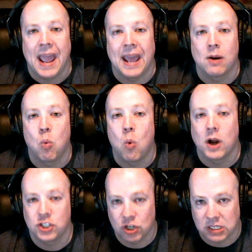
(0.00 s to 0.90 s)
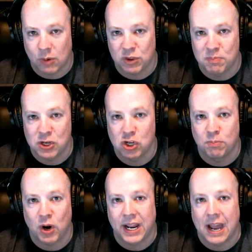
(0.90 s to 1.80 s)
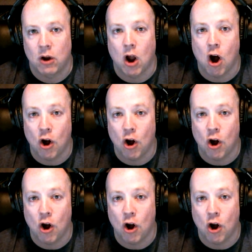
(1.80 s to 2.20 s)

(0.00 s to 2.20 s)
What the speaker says: And once you're done with Mission Breakout,